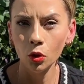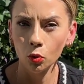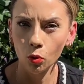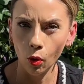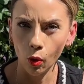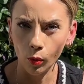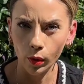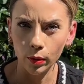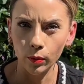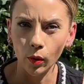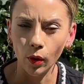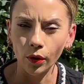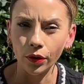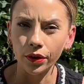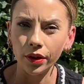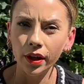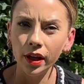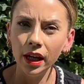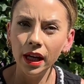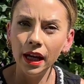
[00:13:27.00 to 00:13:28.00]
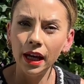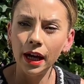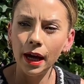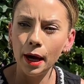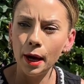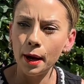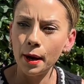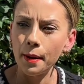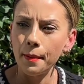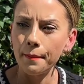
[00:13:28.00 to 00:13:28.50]
what we want.
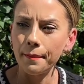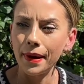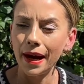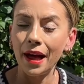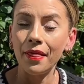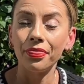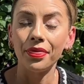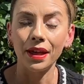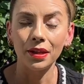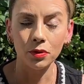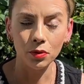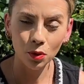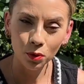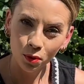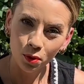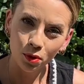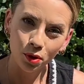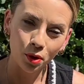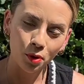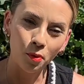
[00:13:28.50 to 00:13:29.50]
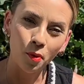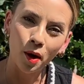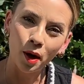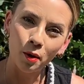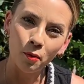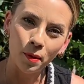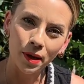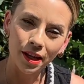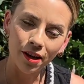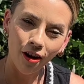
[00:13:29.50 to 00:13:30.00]
And that's also why
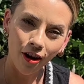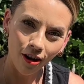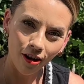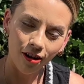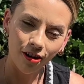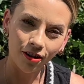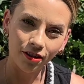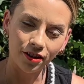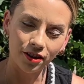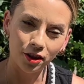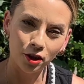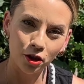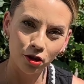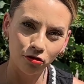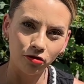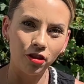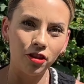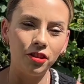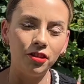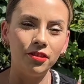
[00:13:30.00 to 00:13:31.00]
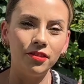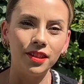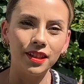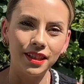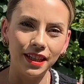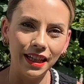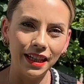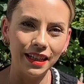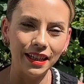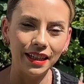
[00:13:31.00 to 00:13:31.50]
we can't grow
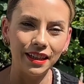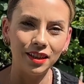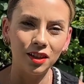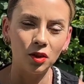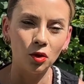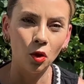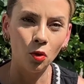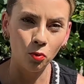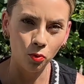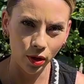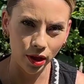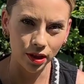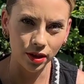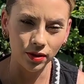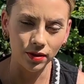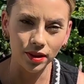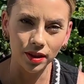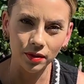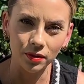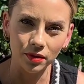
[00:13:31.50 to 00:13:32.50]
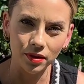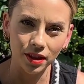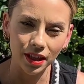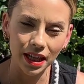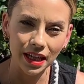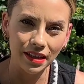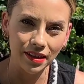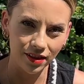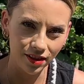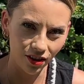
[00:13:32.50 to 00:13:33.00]
seedlings on windowsills
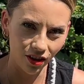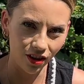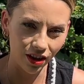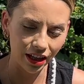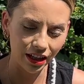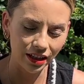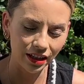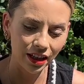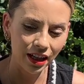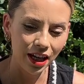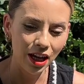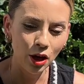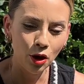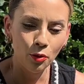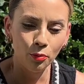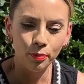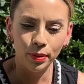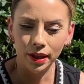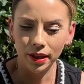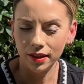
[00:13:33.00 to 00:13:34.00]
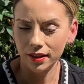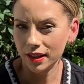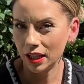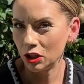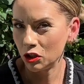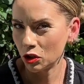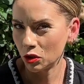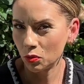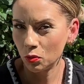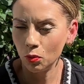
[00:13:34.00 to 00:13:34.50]
inside, because they
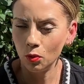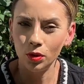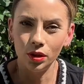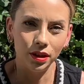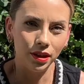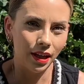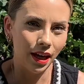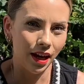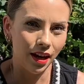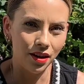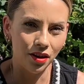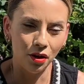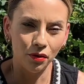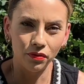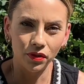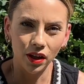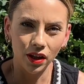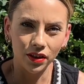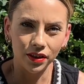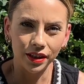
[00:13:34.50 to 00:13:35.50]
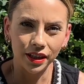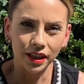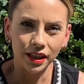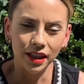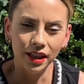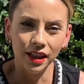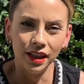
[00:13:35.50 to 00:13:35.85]
just wouldn't get enough light.